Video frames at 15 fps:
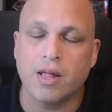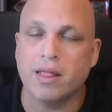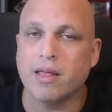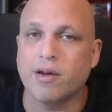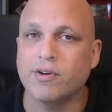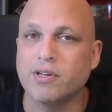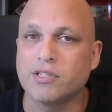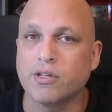
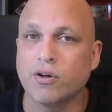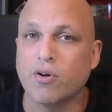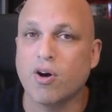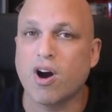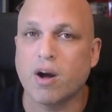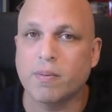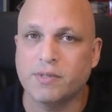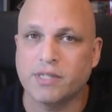there is no
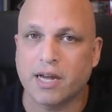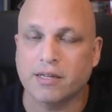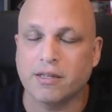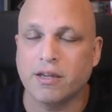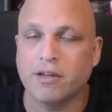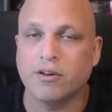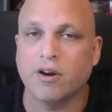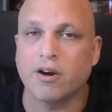object
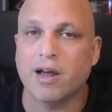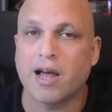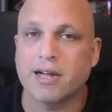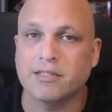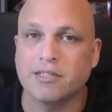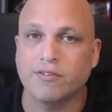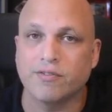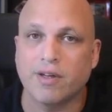in your
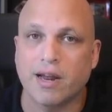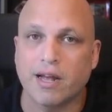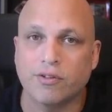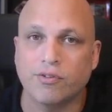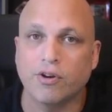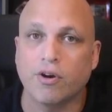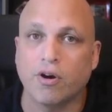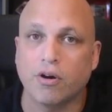Active
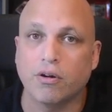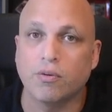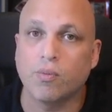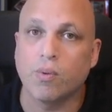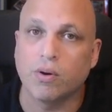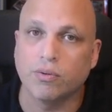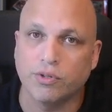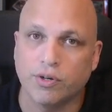Directory called
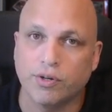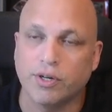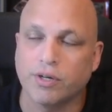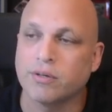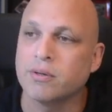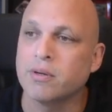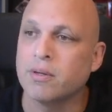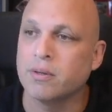Waldurio.
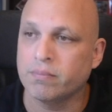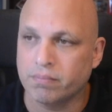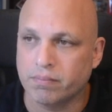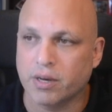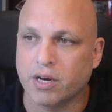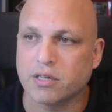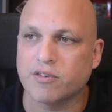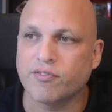
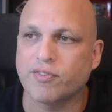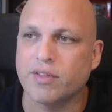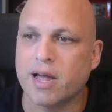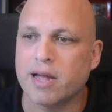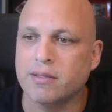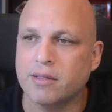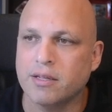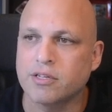Because of
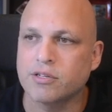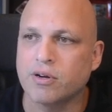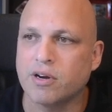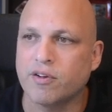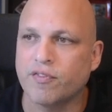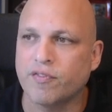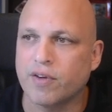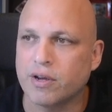that, this is
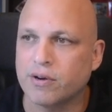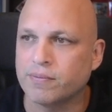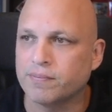gonna fail.